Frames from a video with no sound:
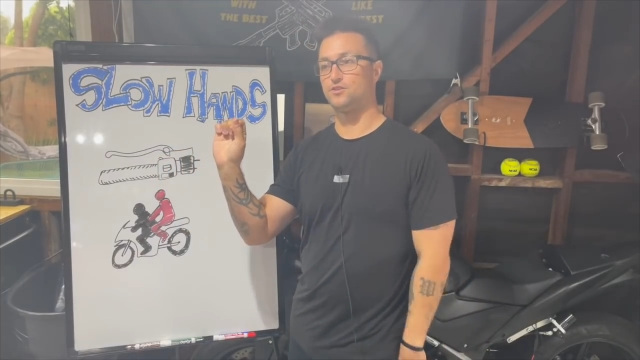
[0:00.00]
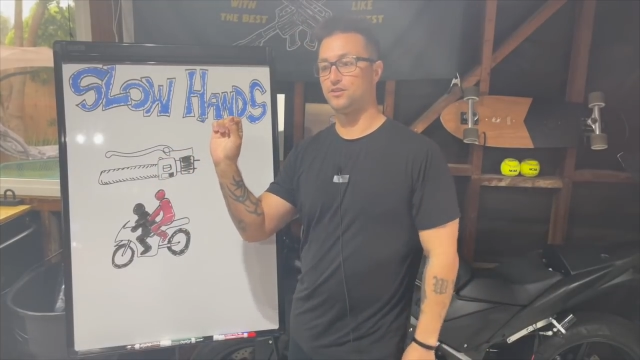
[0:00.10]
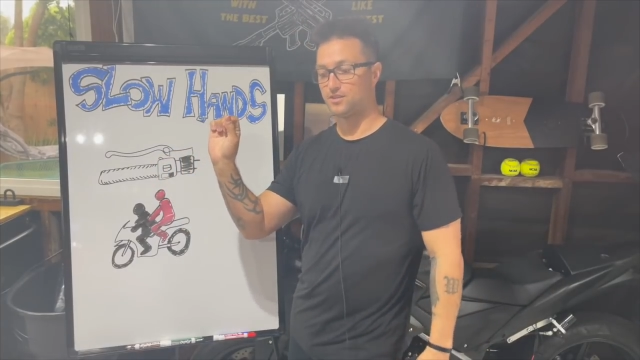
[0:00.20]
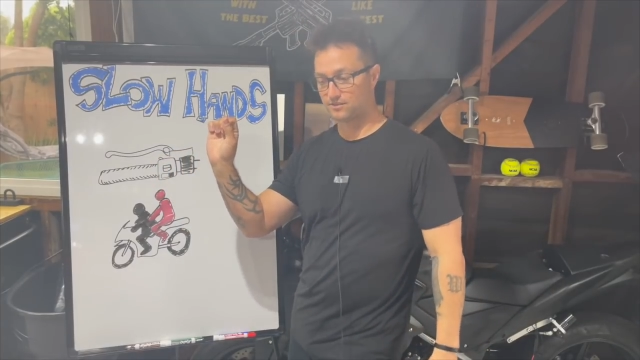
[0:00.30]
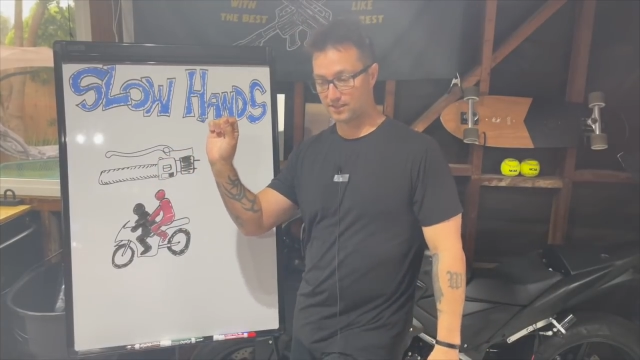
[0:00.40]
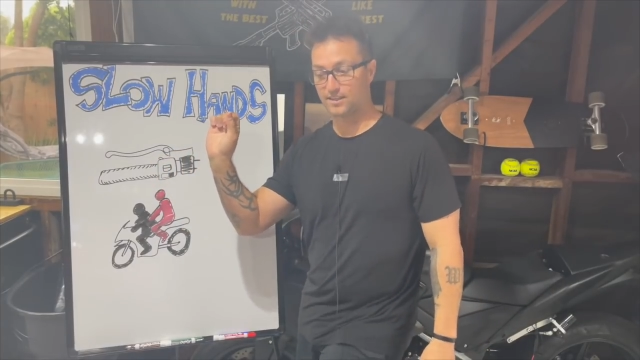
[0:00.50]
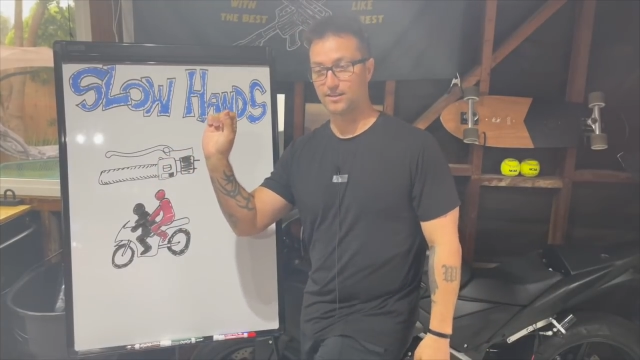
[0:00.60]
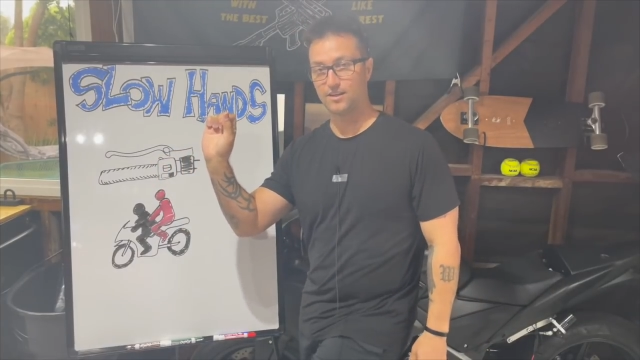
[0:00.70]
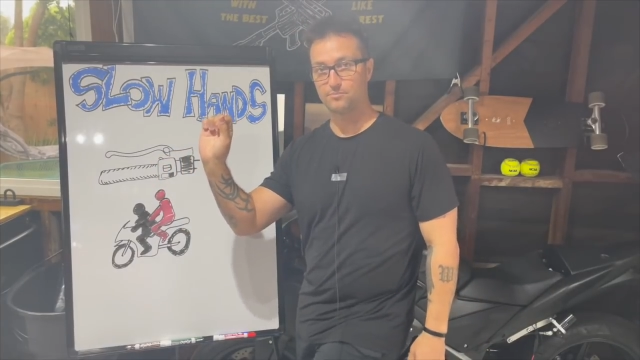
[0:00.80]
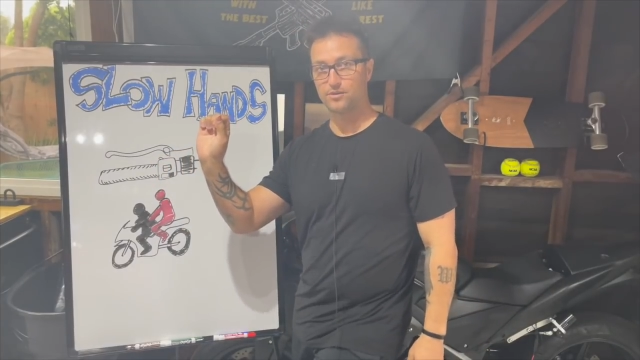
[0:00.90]
You can just kick it
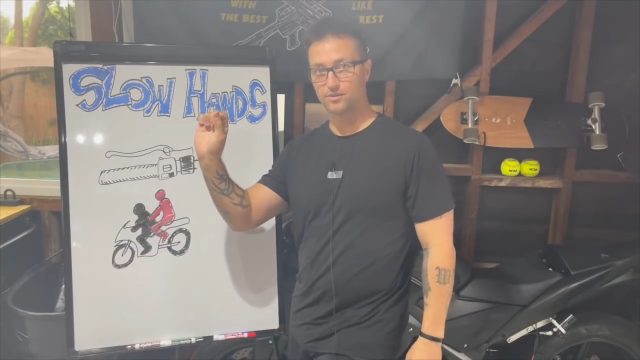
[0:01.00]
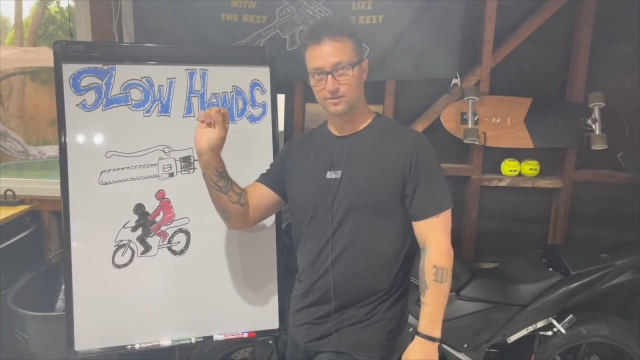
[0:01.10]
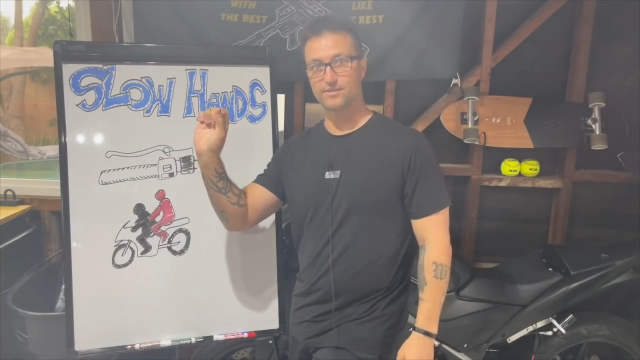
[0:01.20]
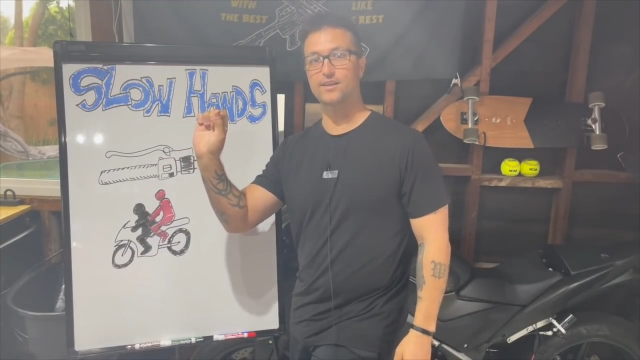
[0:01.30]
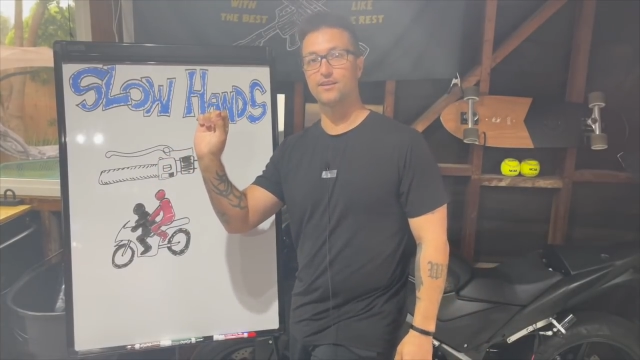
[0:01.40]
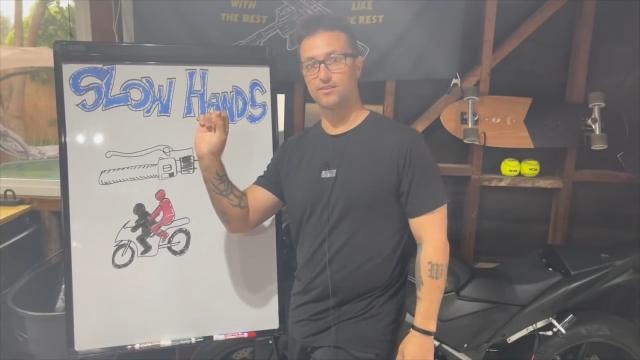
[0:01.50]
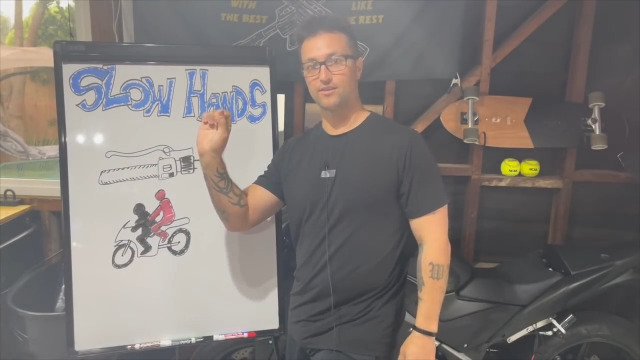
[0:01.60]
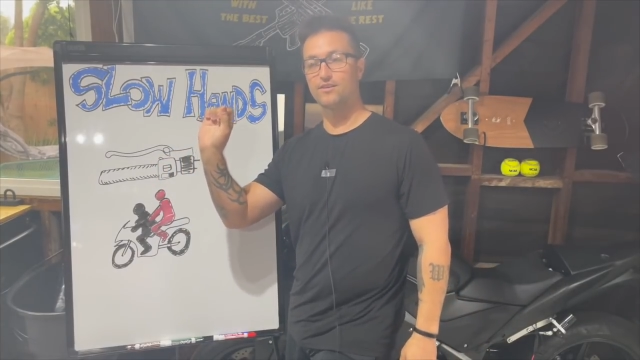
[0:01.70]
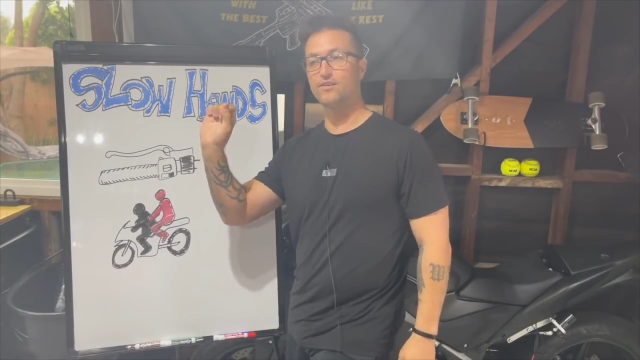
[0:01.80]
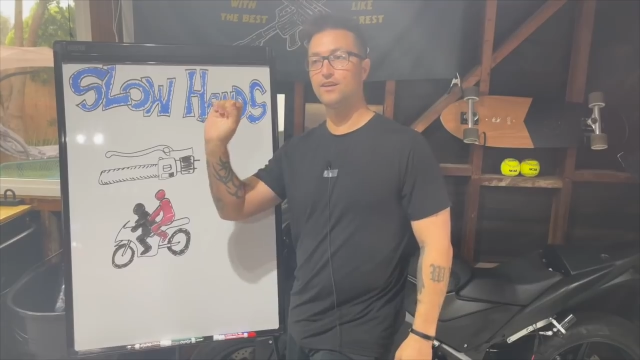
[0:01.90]
up, it'll go to second,
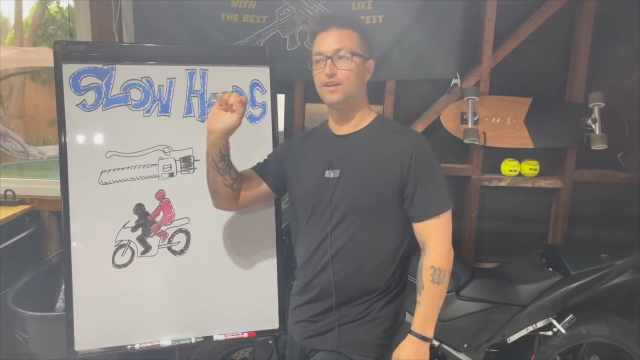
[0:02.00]
third,